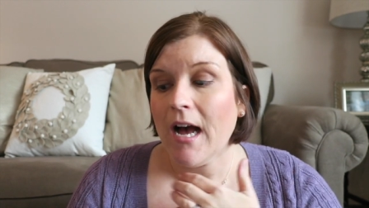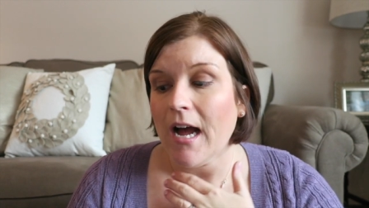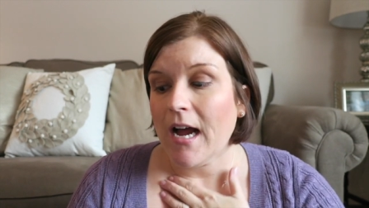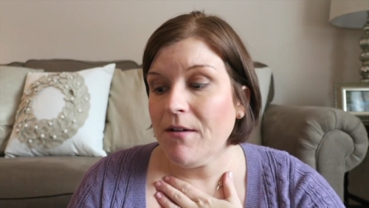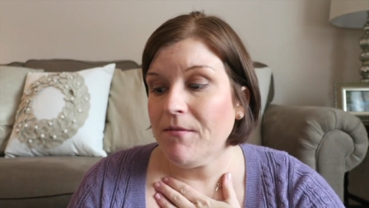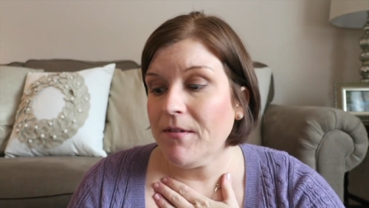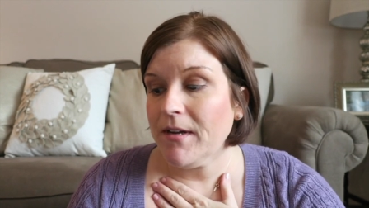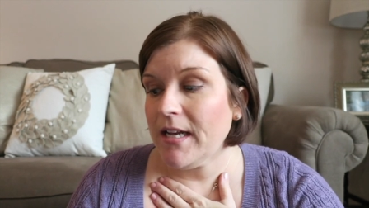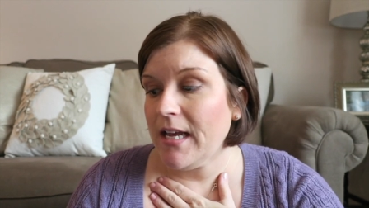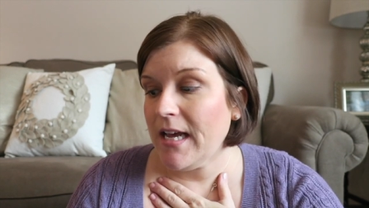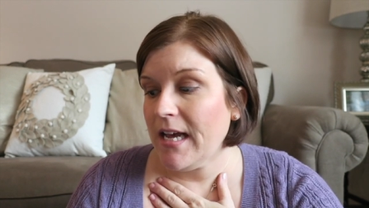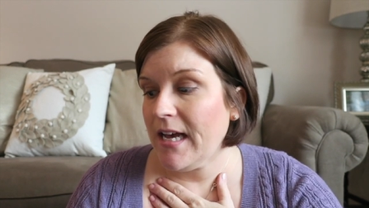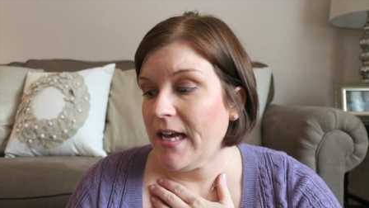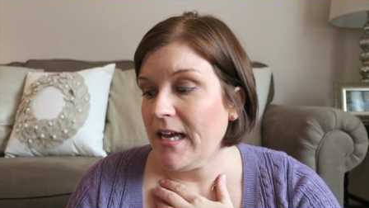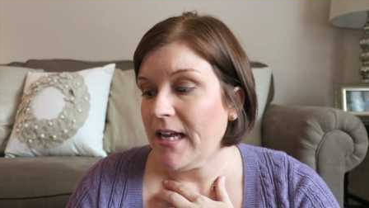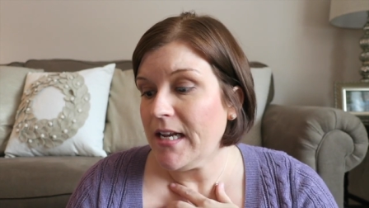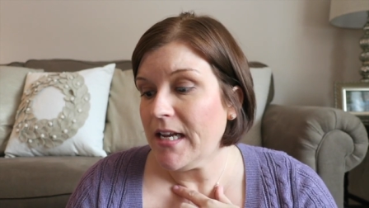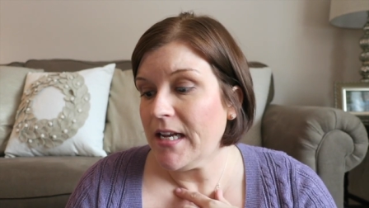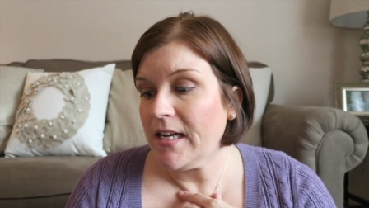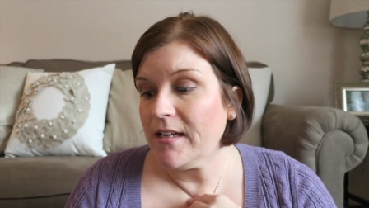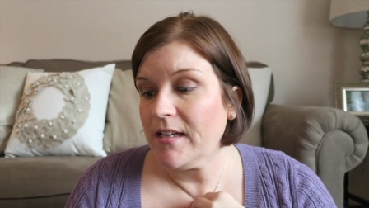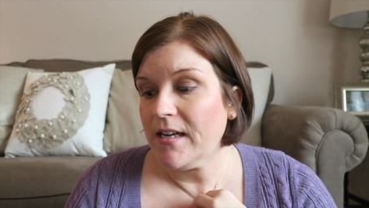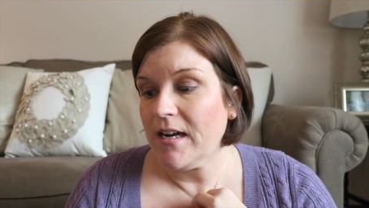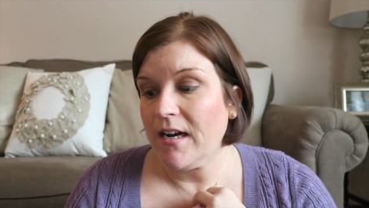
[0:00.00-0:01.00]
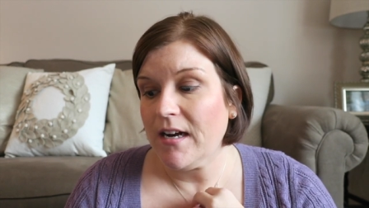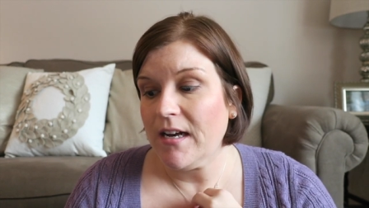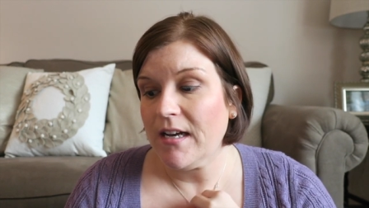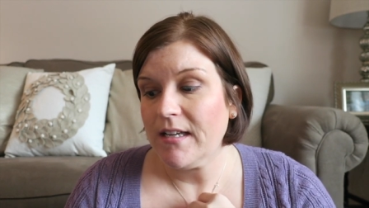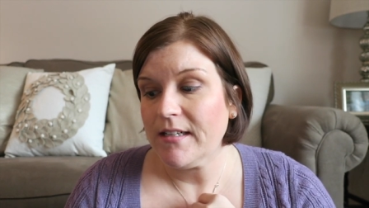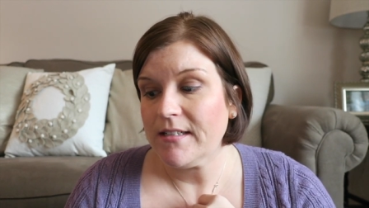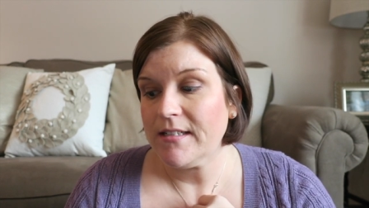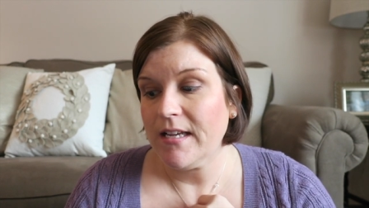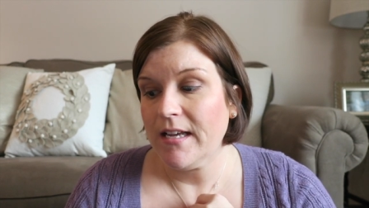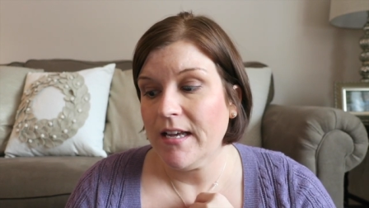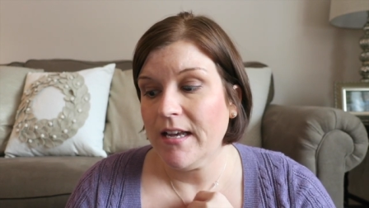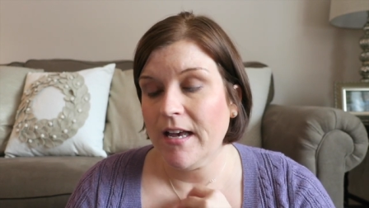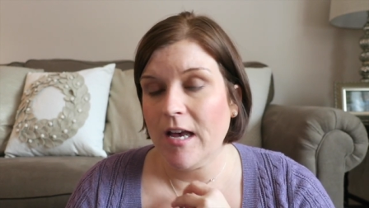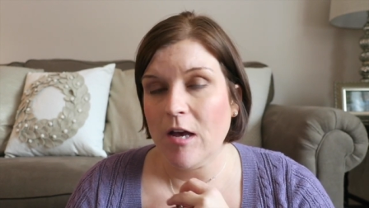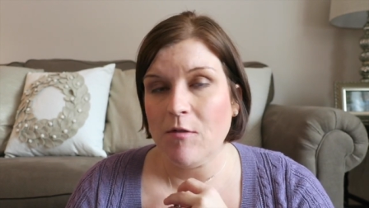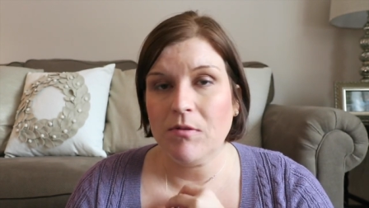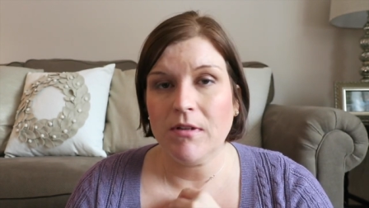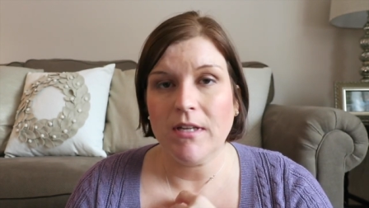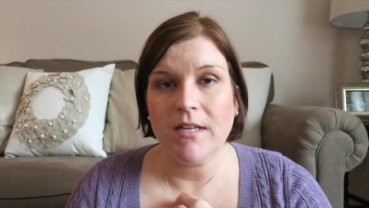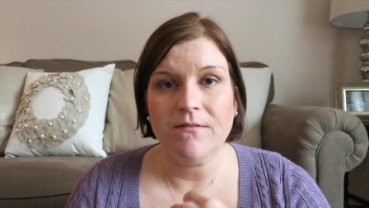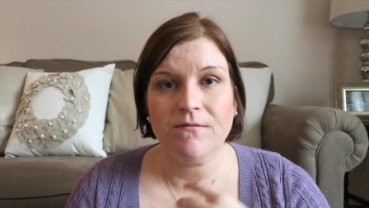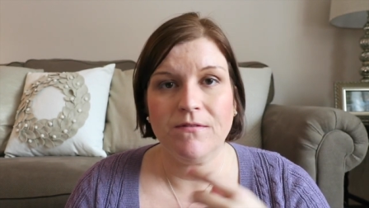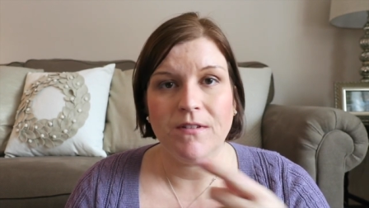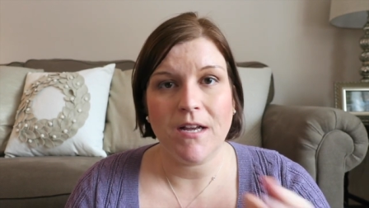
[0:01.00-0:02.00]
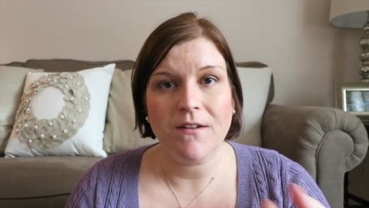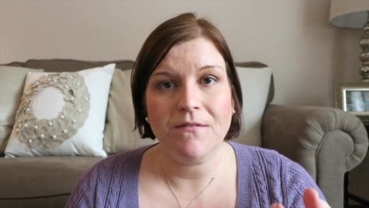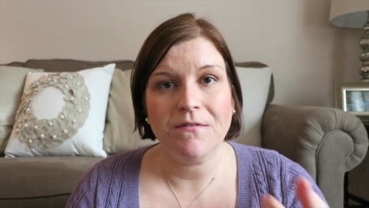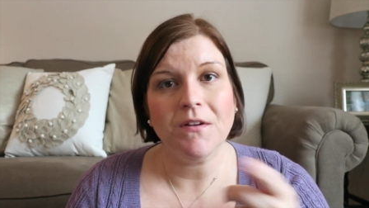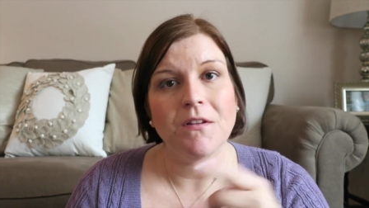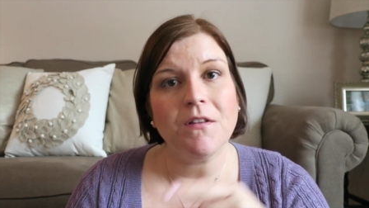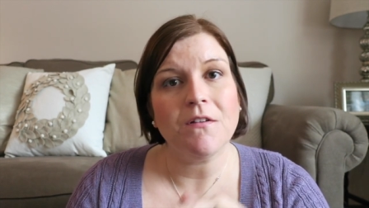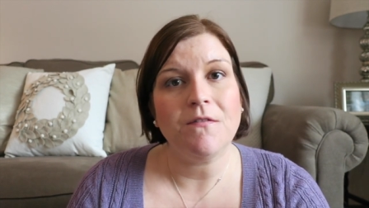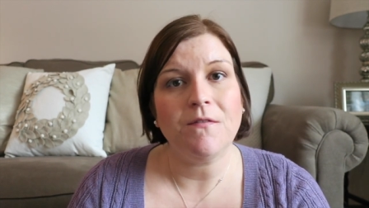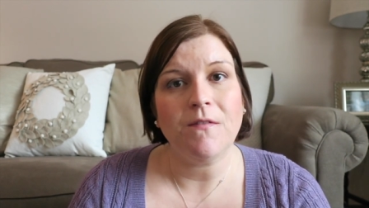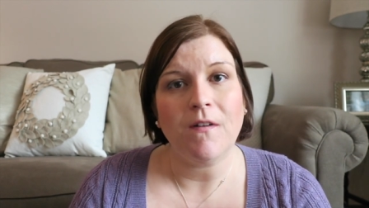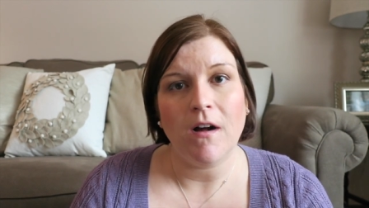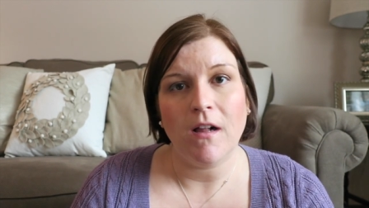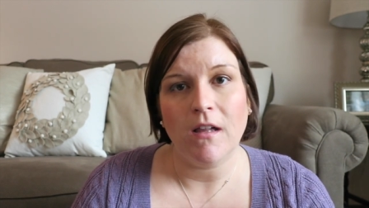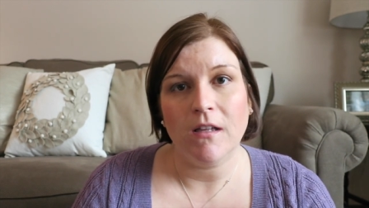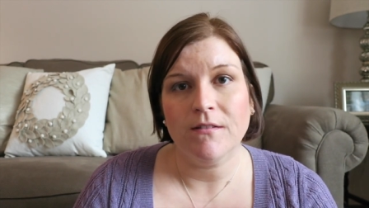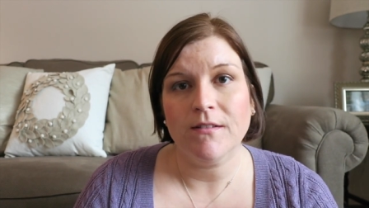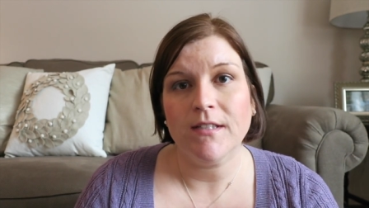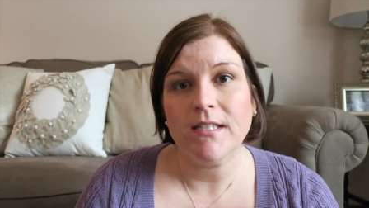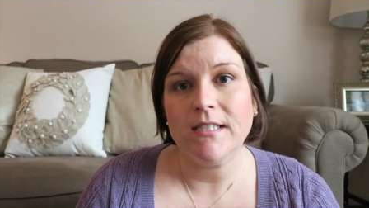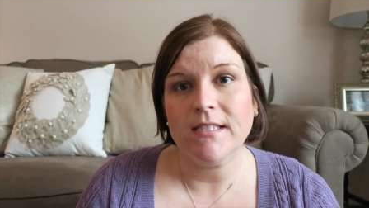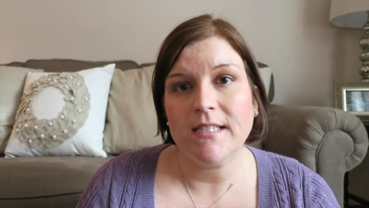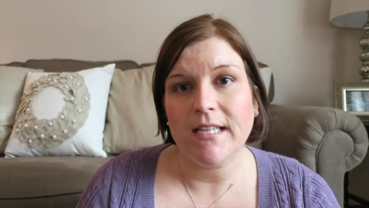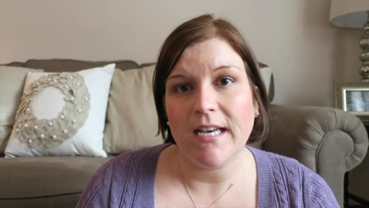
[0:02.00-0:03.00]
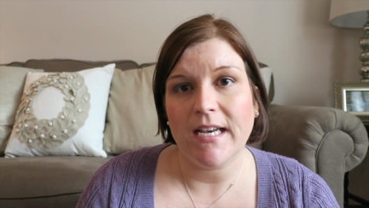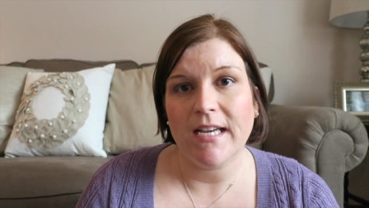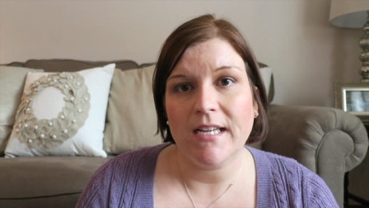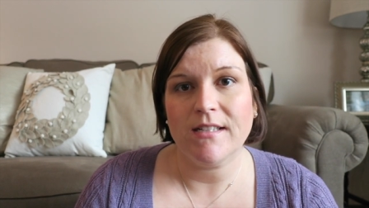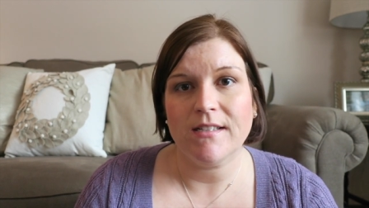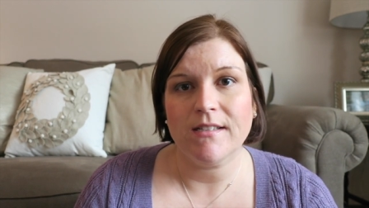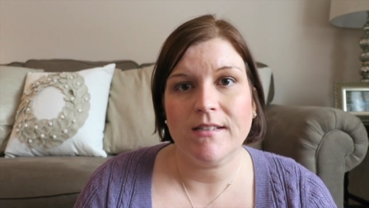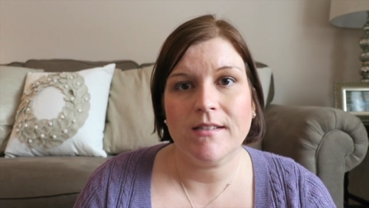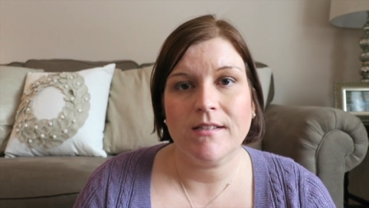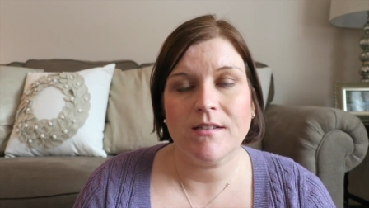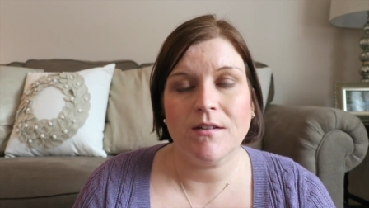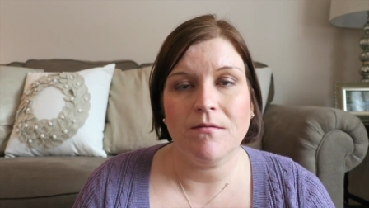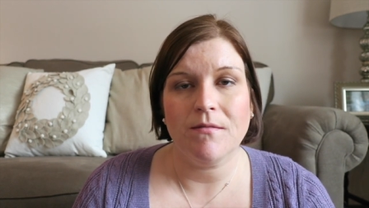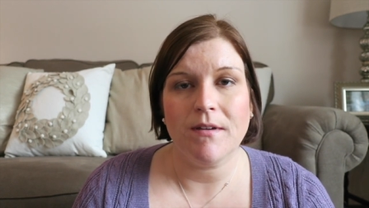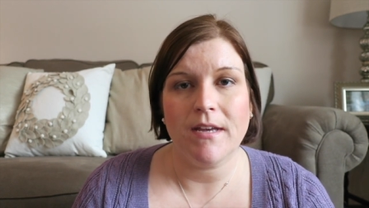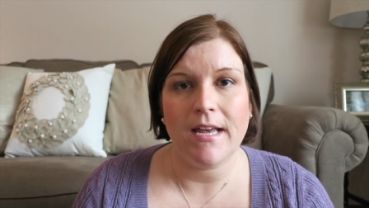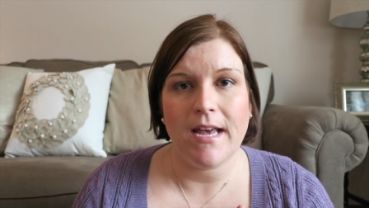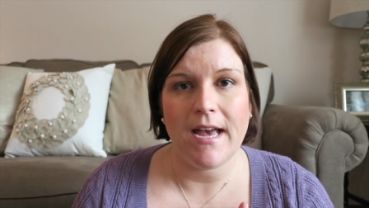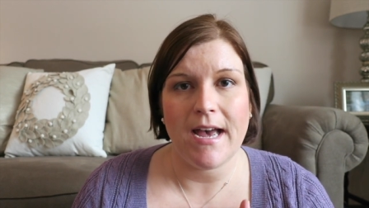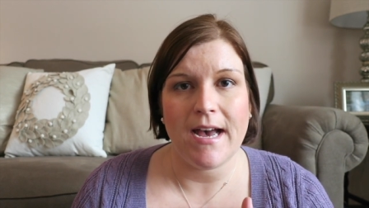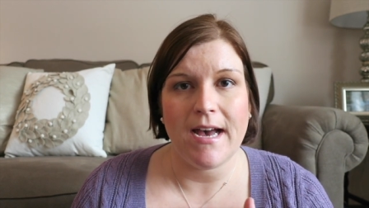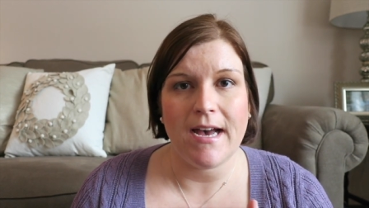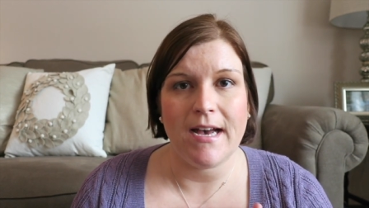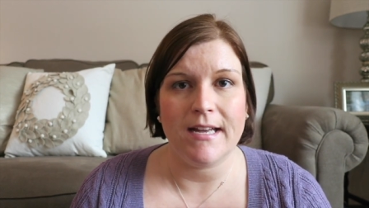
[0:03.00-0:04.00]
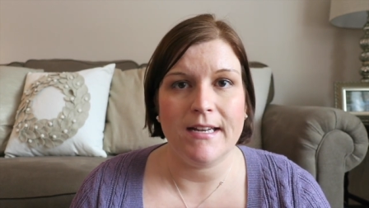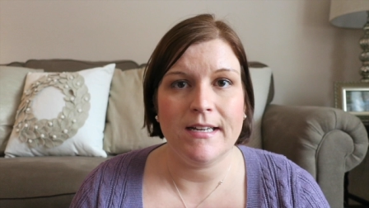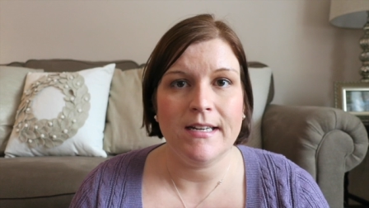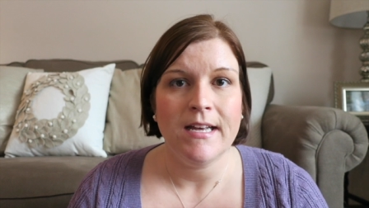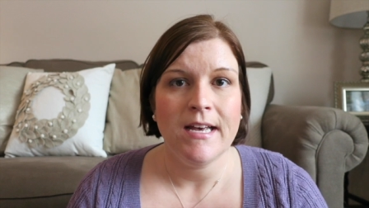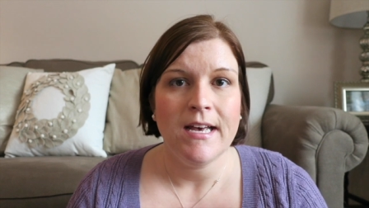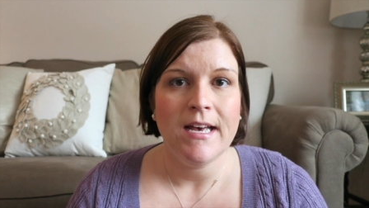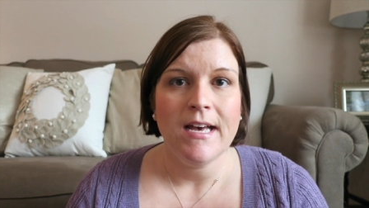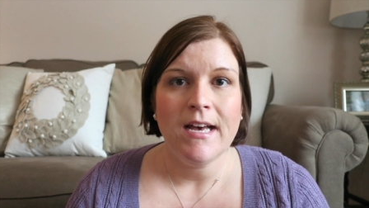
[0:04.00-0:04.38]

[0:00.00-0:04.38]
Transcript: I went ahead and got a plane flight for the following day just so we had